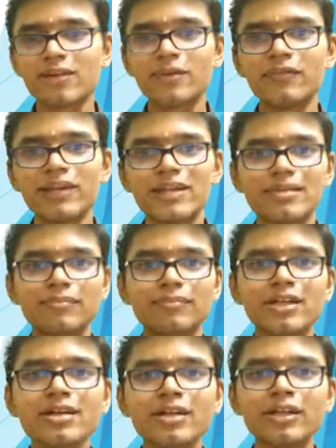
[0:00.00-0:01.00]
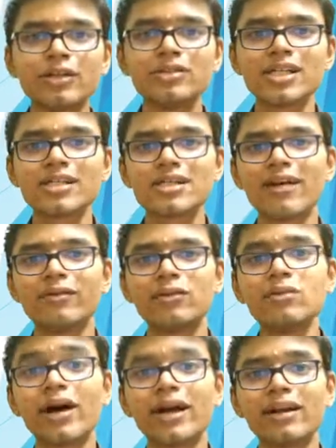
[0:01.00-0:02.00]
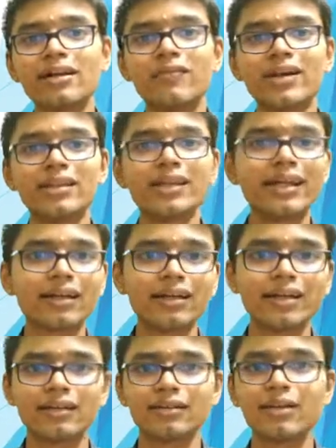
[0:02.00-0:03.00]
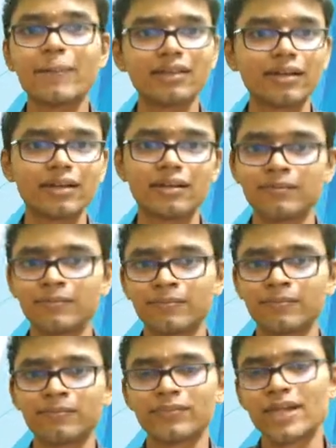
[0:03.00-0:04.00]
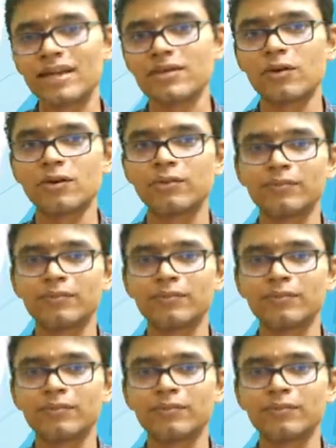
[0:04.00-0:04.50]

will be very simple. You just have to identify the technique, the method. That's all.